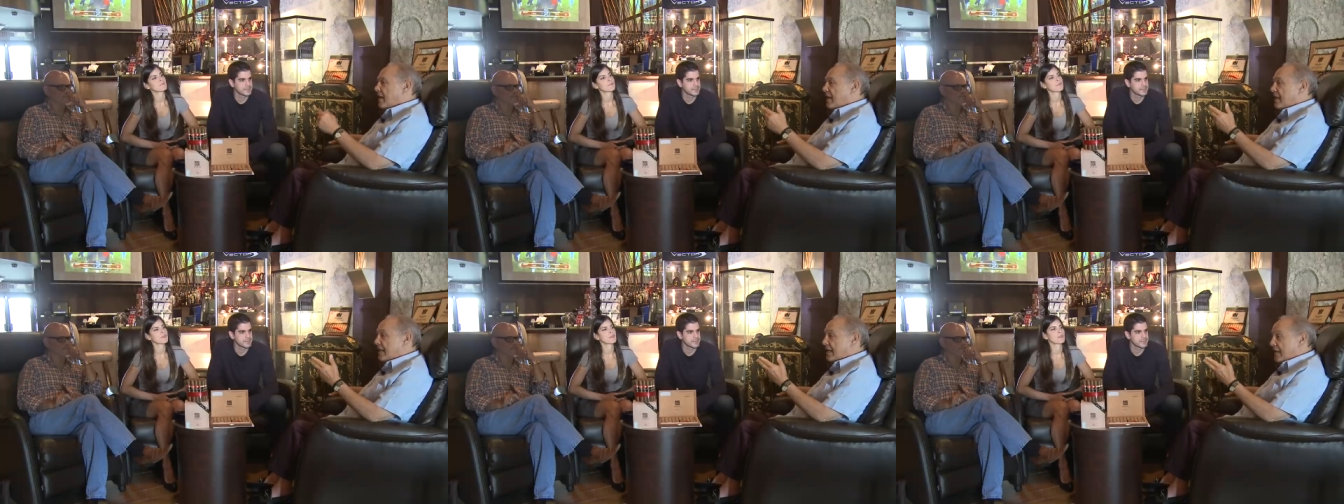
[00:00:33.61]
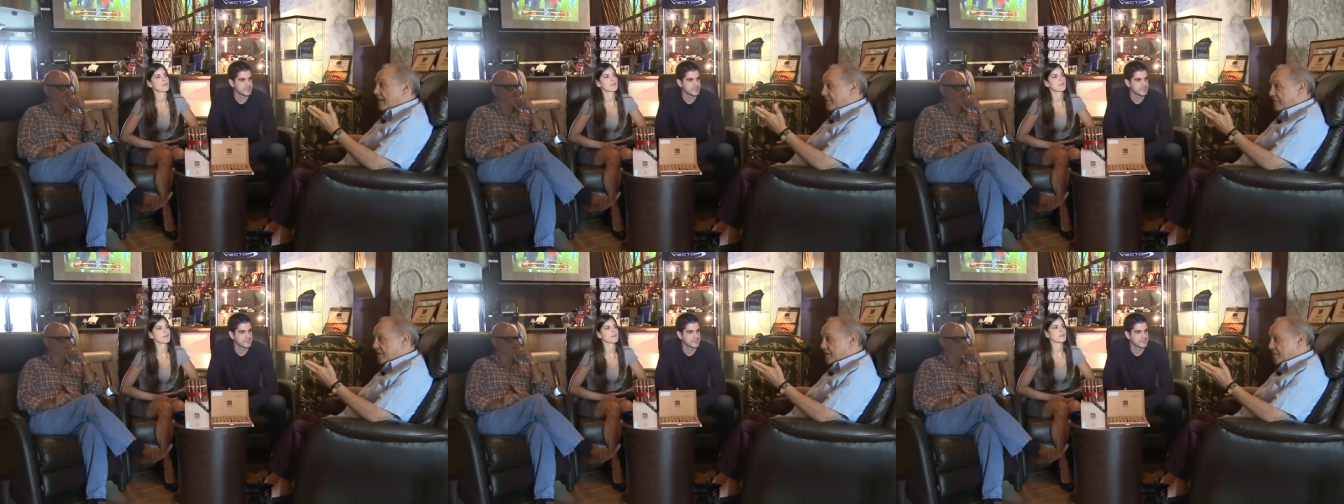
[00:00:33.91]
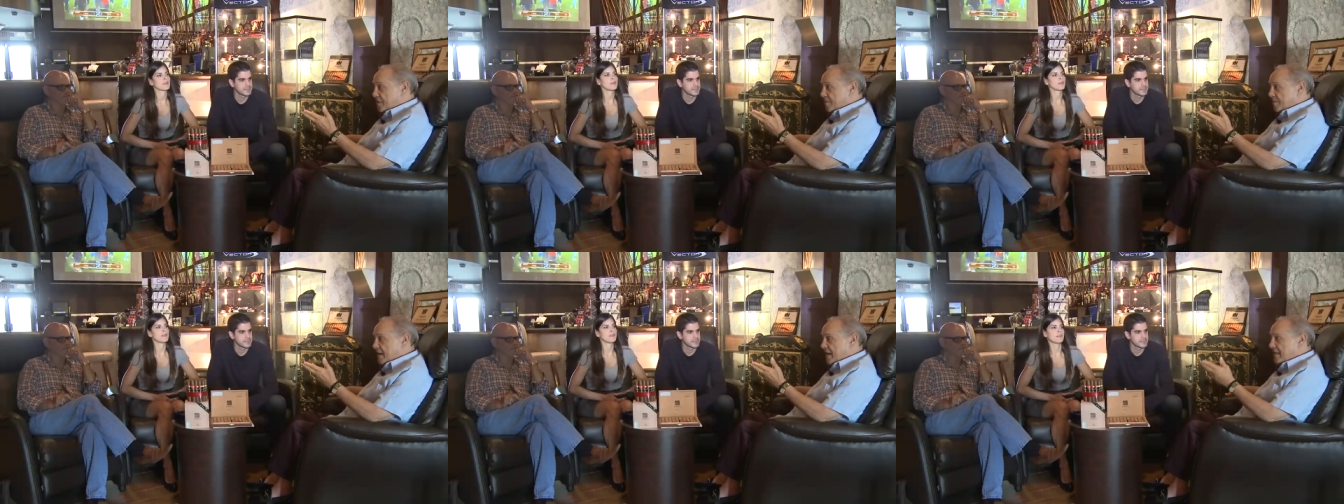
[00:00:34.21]
and
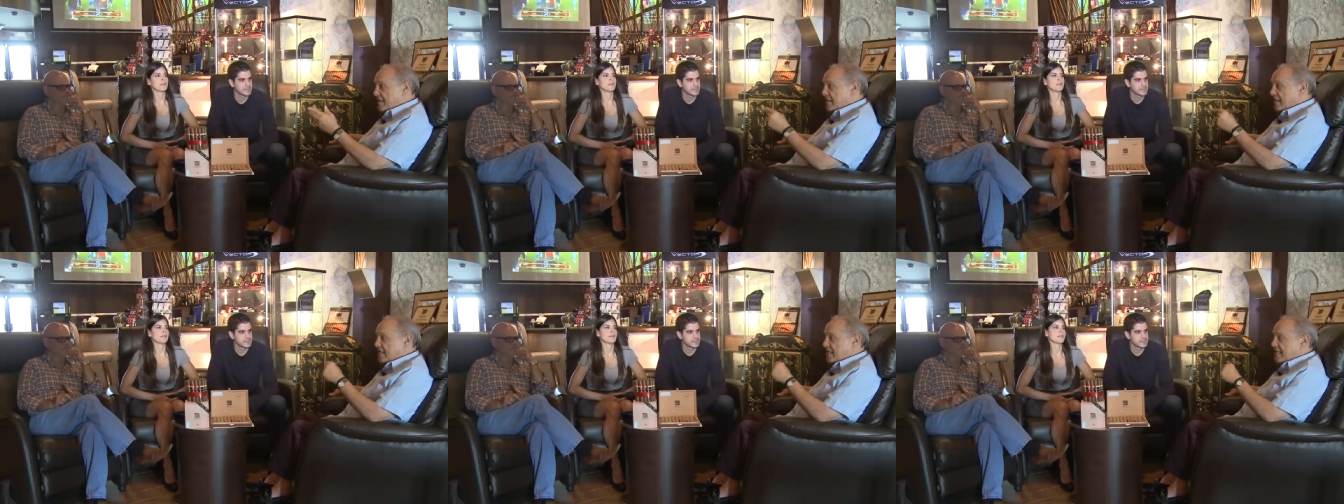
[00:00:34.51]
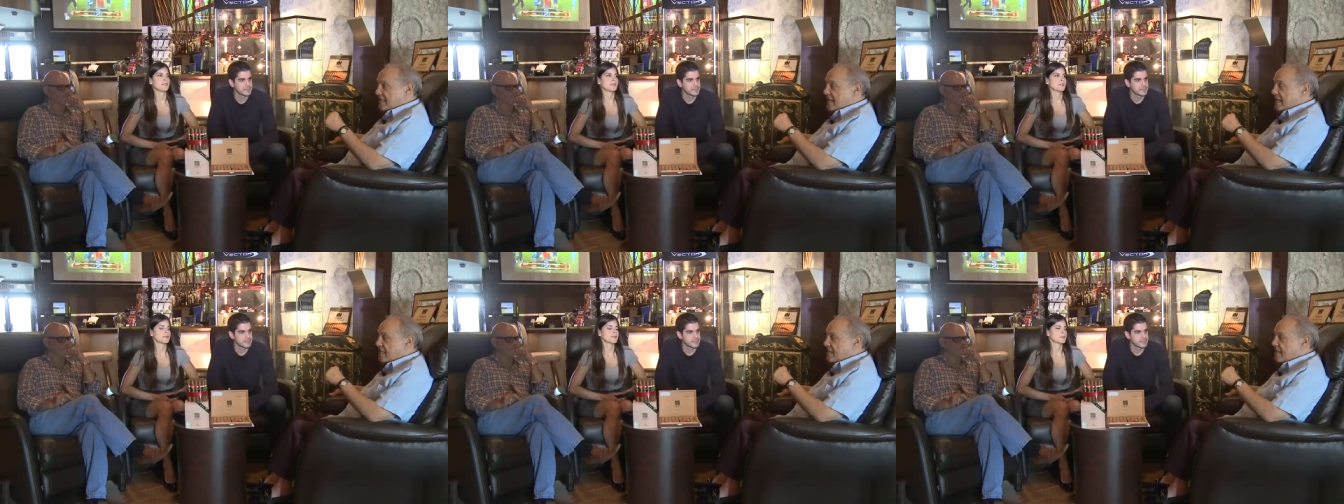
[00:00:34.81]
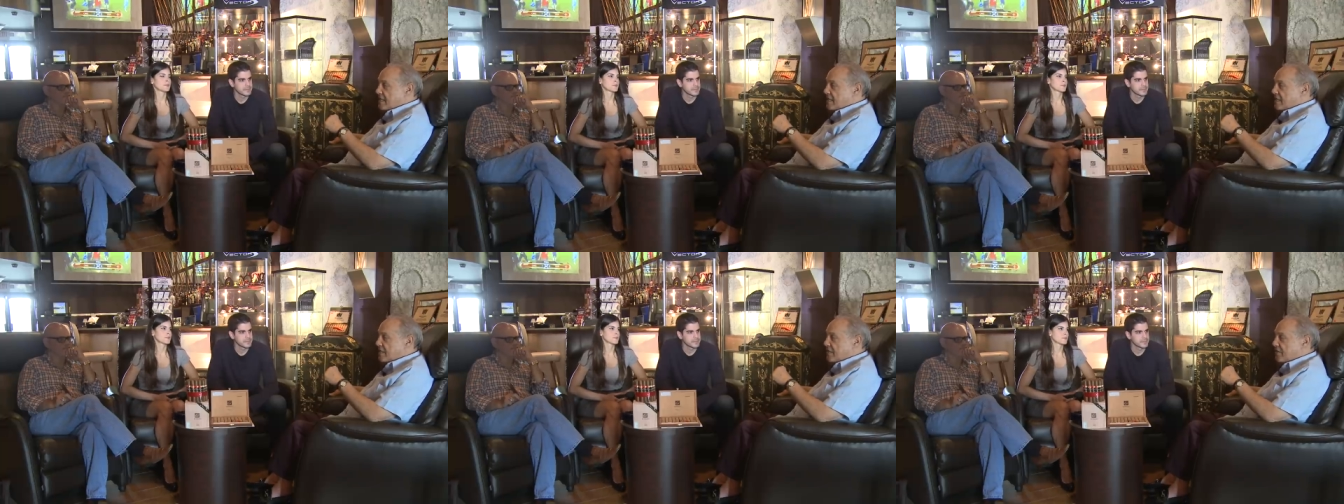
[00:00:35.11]
after spending
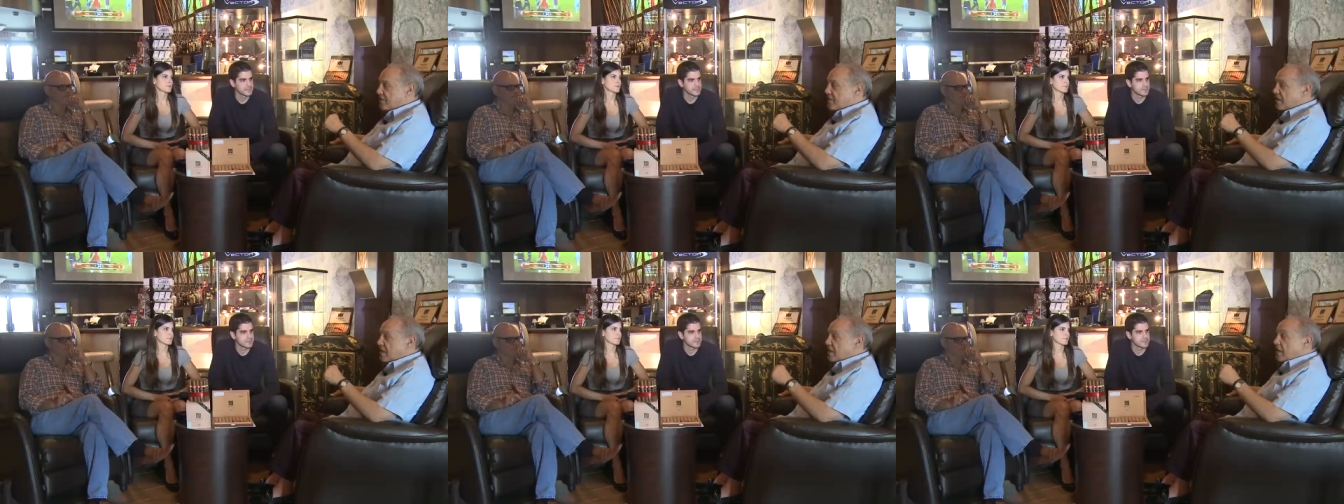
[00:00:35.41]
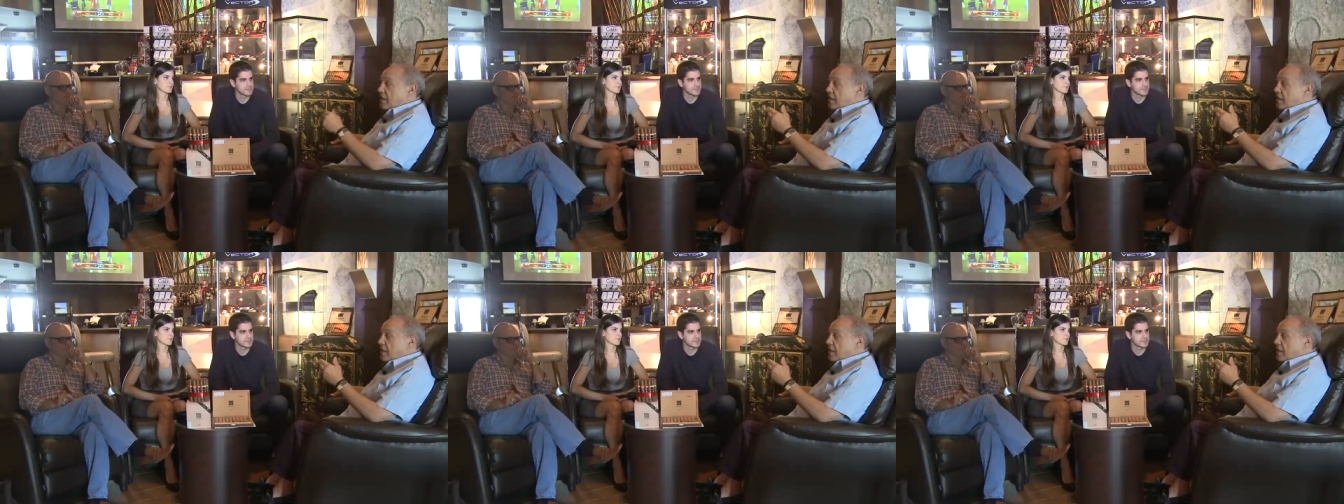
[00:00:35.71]
10 years,